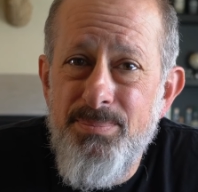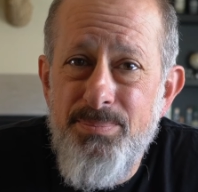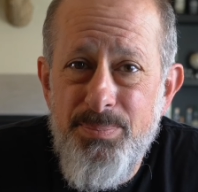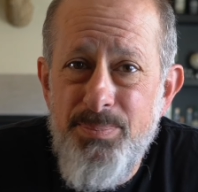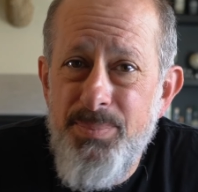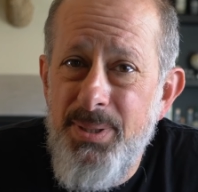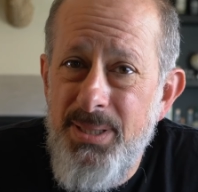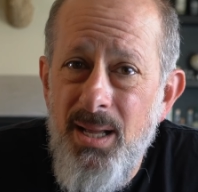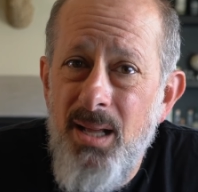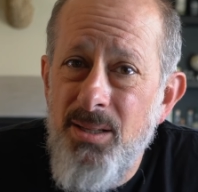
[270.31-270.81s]

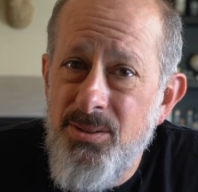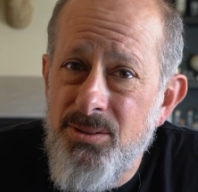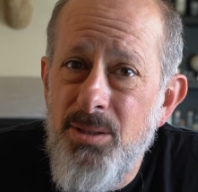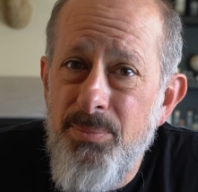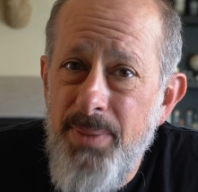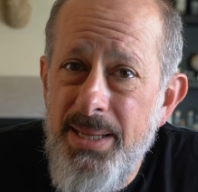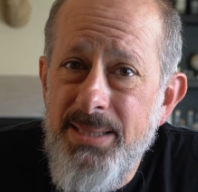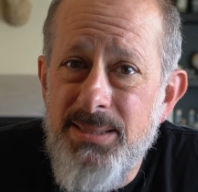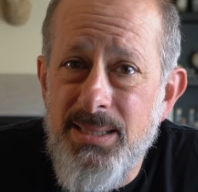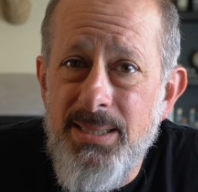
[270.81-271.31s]
But it also
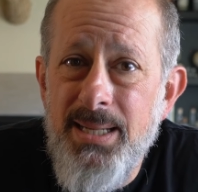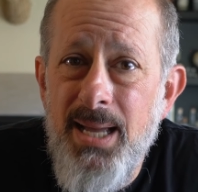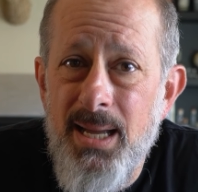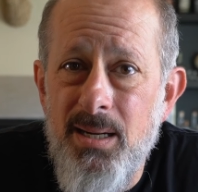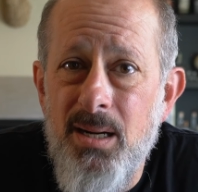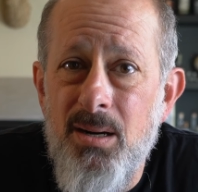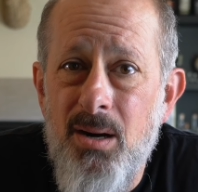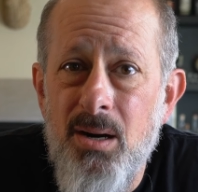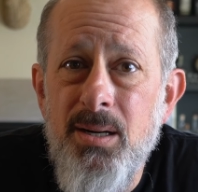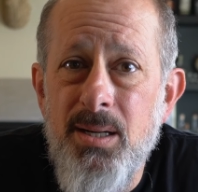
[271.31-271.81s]
makes it
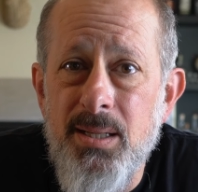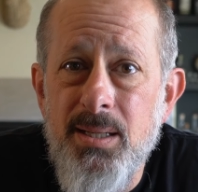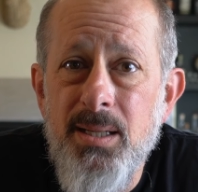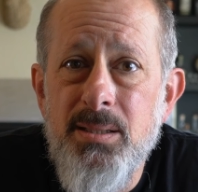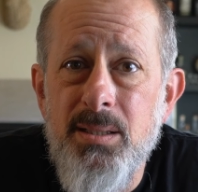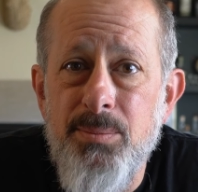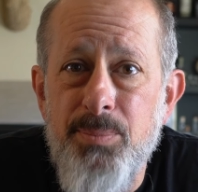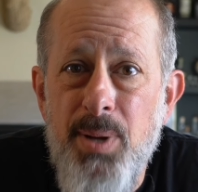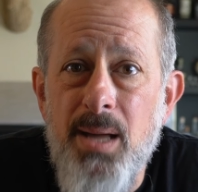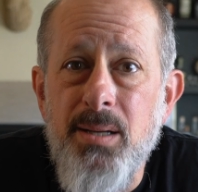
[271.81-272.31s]
kind of hard to
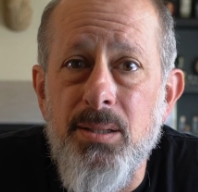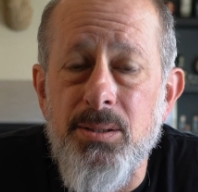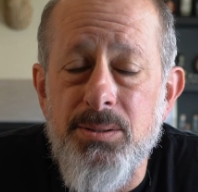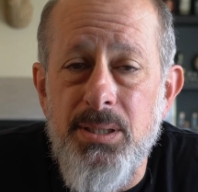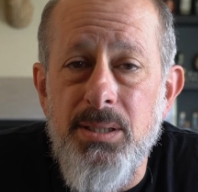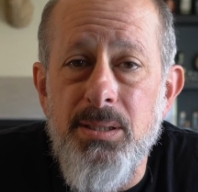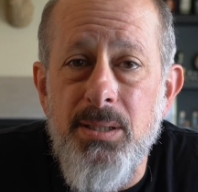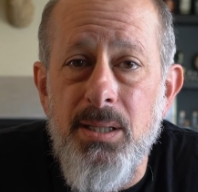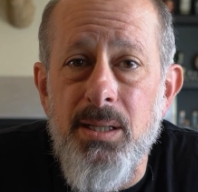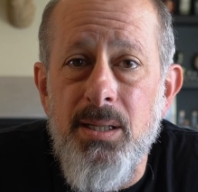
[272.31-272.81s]
get the bottles
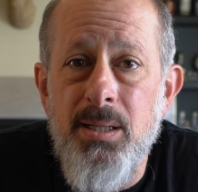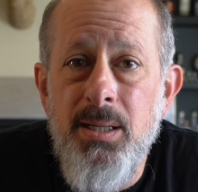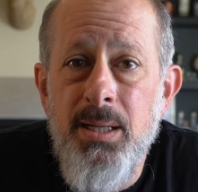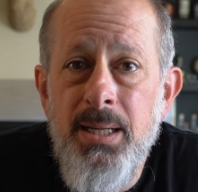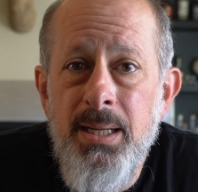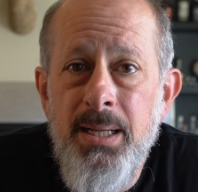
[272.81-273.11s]
in there.